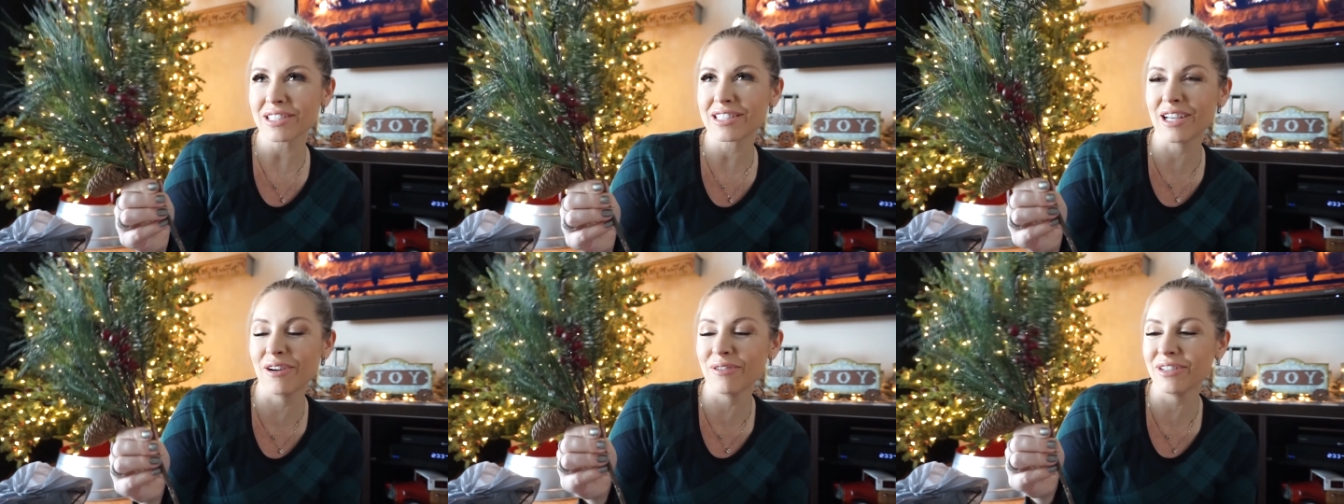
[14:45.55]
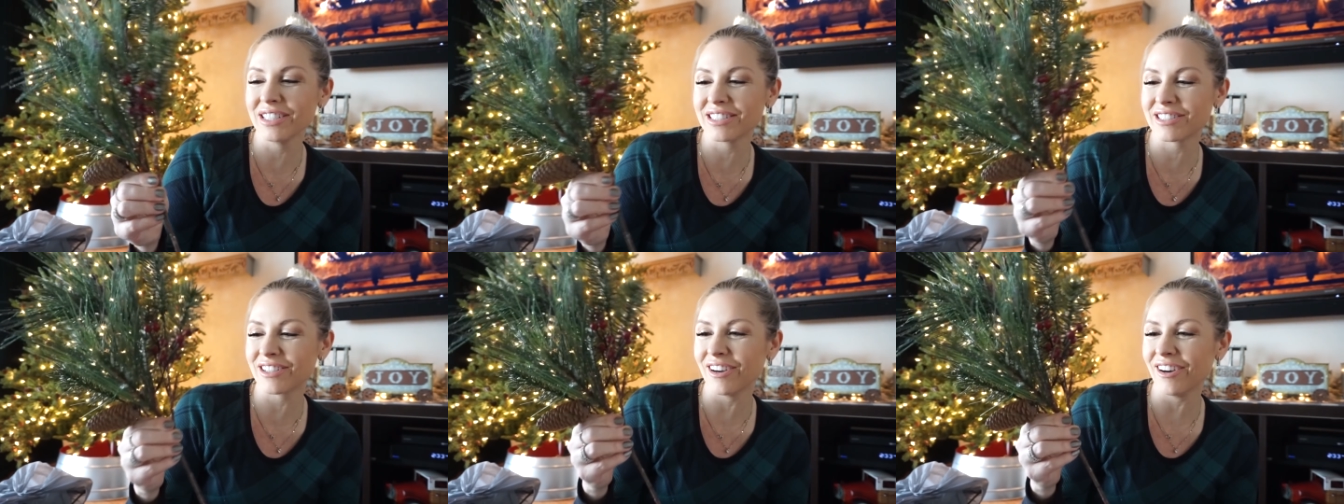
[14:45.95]
is that what
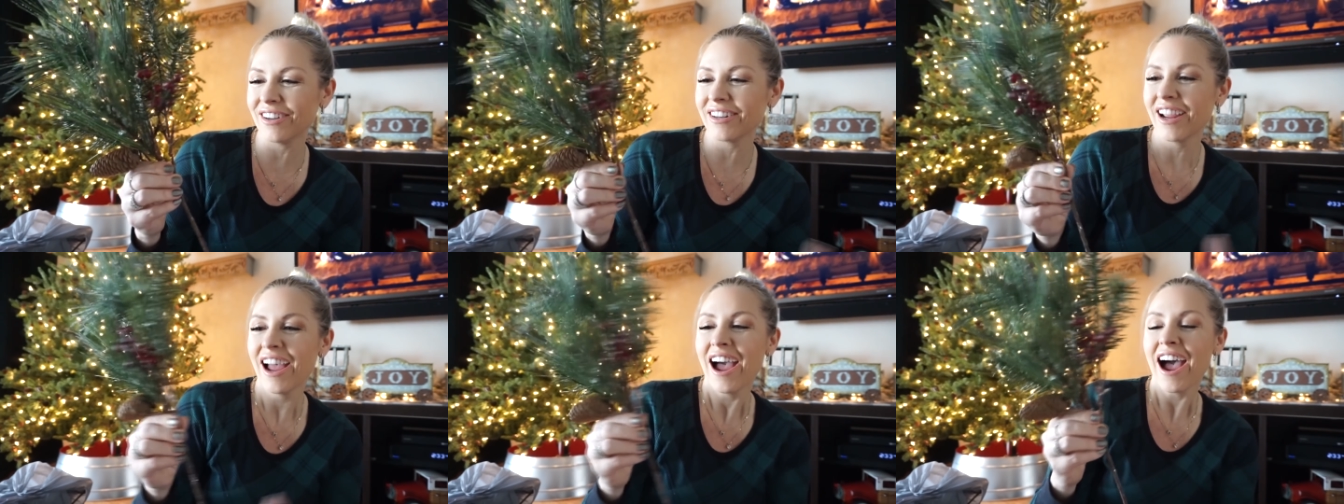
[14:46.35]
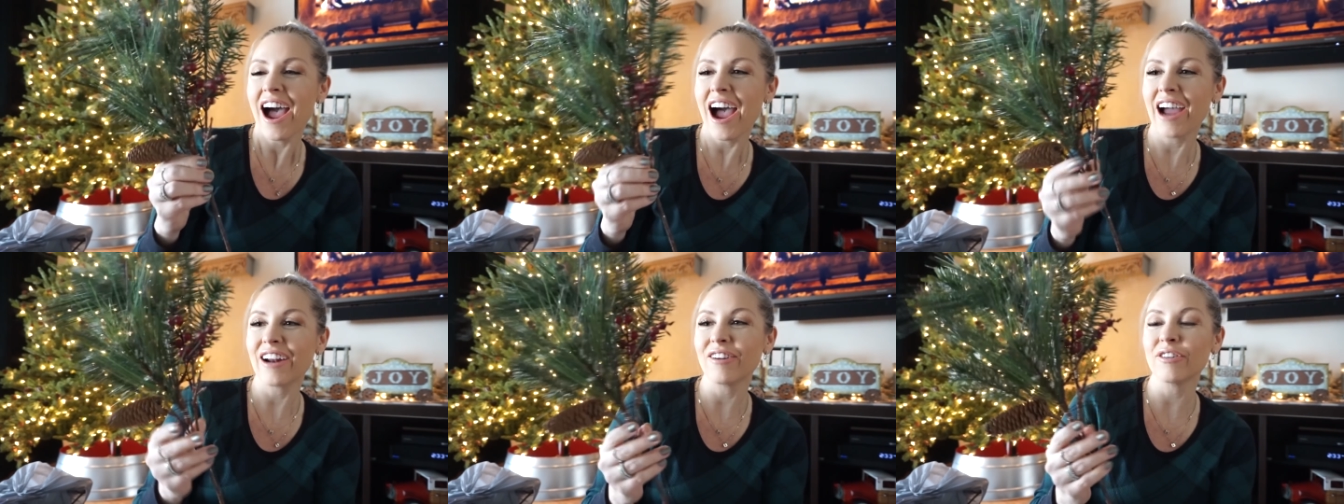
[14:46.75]
it's called?
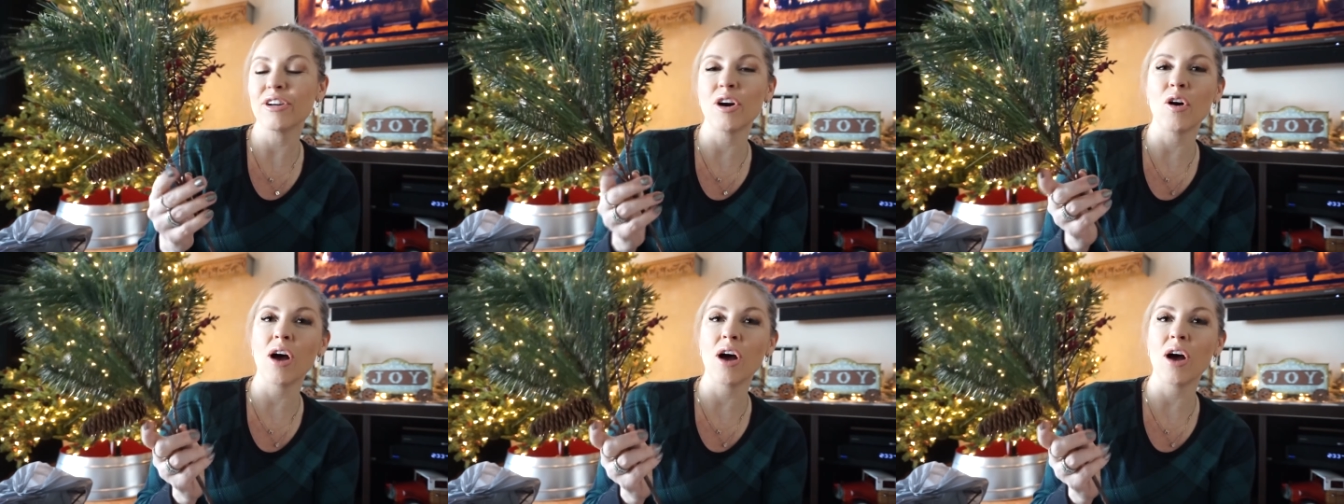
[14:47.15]
I don't know.